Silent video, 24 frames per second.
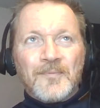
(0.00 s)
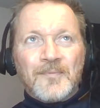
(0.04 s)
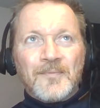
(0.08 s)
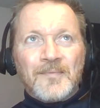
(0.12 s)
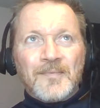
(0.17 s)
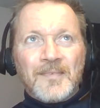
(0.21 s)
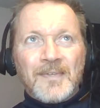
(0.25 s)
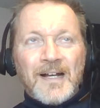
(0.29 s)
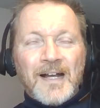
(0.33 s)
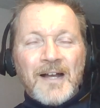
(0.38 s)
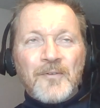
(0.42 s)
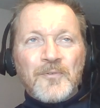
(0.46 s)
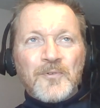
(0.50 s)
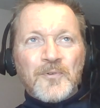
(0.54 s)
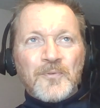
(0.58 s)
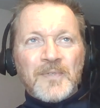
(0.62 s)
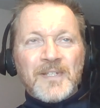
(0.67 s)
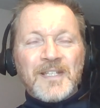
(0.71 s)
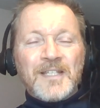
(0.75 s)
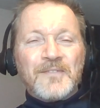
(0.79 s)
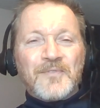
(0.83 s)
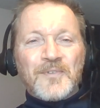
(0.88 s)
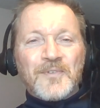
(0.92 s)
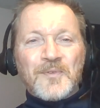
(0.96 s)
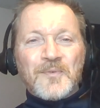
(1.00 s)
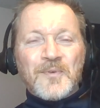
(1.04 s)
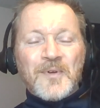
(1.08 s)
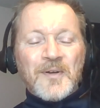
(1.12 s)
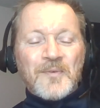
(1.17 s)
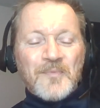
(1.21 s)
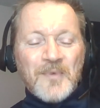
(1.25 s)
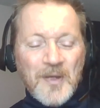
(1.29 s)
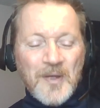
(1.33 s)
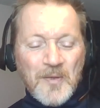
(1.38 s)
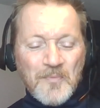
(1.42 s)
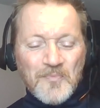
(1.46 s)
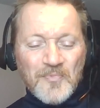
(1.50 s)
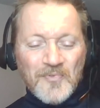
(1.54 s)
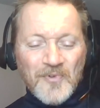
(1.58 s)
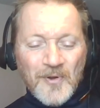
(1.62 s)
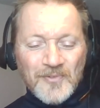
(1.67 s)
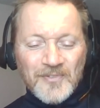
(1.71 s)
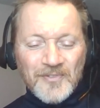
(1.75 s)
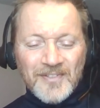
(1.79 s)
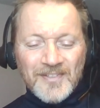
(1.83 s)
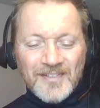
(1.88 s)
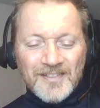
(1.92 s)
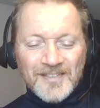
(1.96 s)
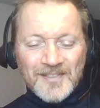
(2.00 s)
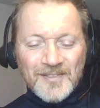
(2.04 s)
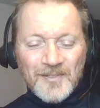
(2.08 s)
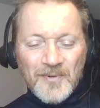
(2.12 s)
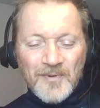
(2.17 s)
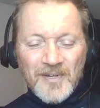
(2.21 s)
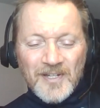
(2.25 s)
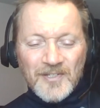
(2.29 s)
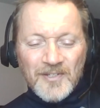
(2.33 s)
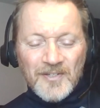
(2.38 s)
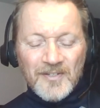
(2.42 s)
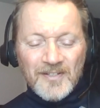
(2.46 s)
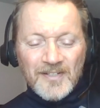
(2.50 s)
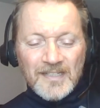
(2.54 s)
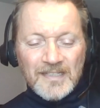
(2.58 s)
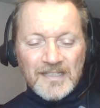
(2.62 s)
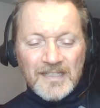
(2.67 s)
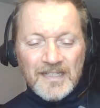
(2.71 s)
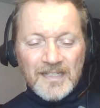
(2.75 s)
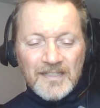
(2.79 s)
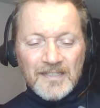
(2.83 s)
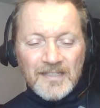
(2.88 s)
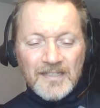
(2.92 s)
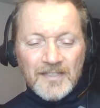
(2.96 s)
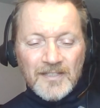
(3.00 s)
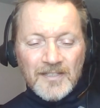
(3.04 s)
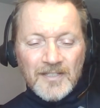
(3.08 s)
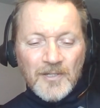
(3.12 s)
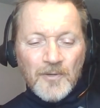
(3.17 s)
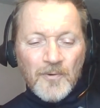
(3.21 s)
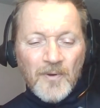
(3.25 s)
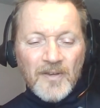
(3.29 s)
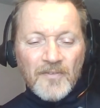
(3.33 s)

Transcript: how do we even a- approach this question? It, it, it's quite